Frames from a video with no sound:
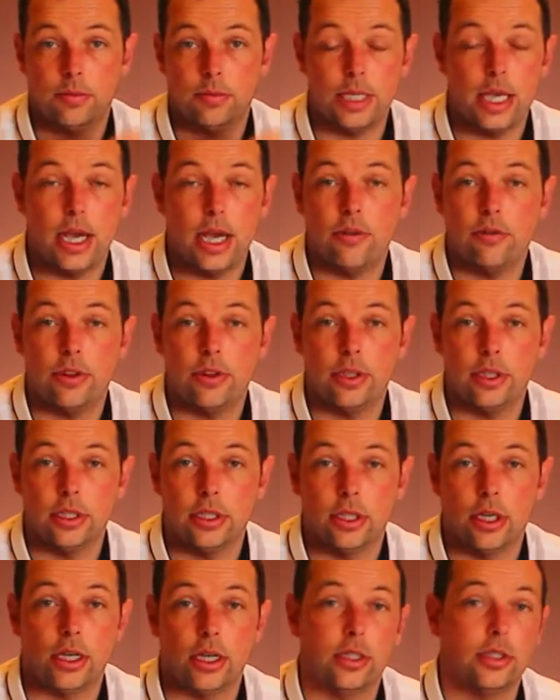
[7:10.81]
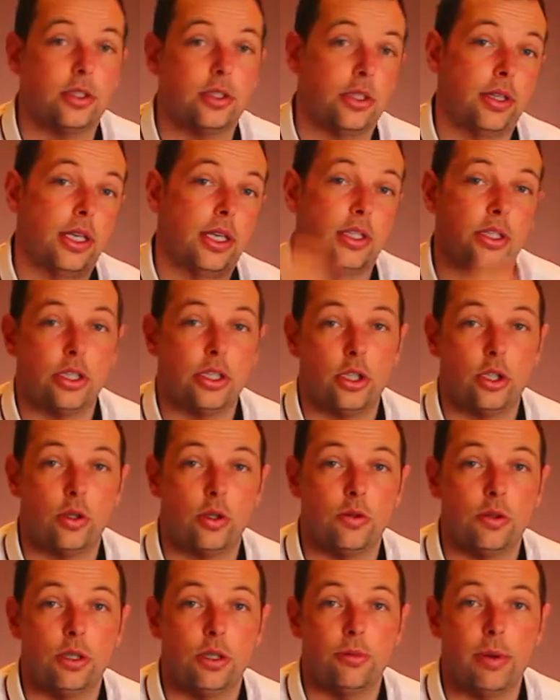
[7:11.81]
get everything done, so they just
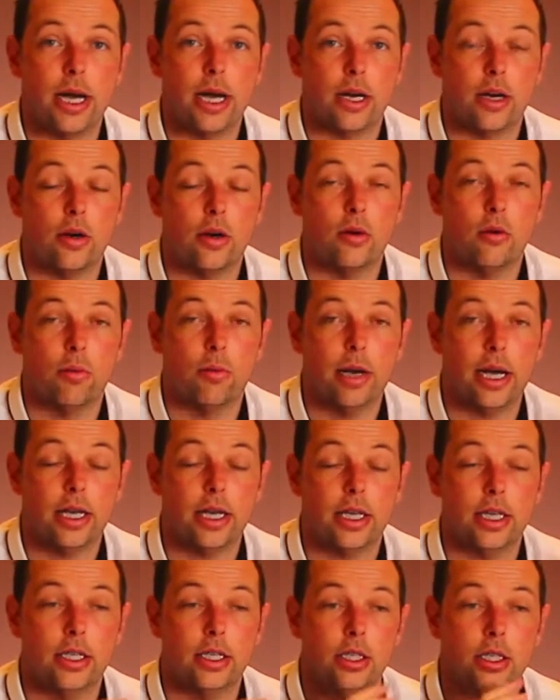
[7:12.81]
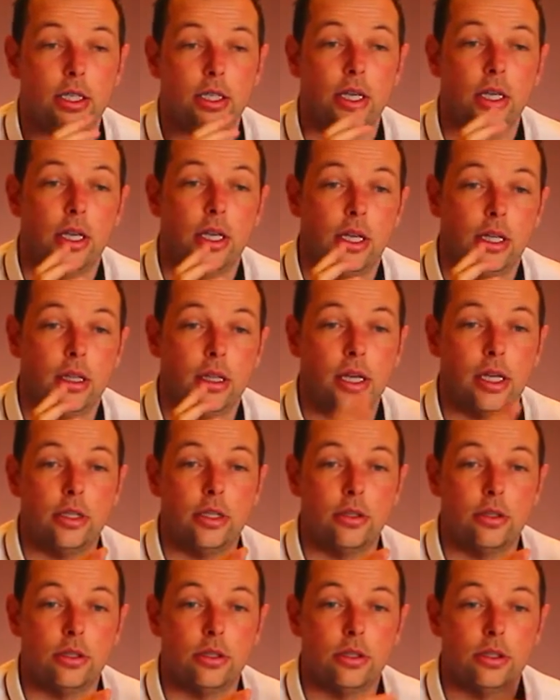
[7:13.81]
shoot you back a whole package, then
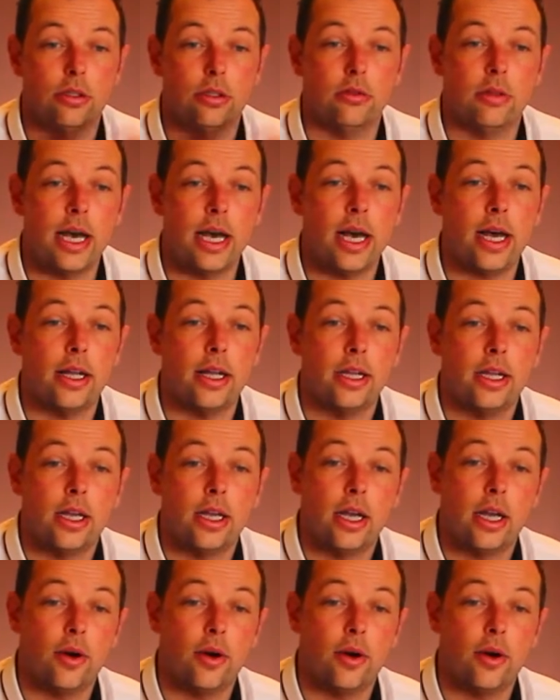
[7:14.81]
you can do that.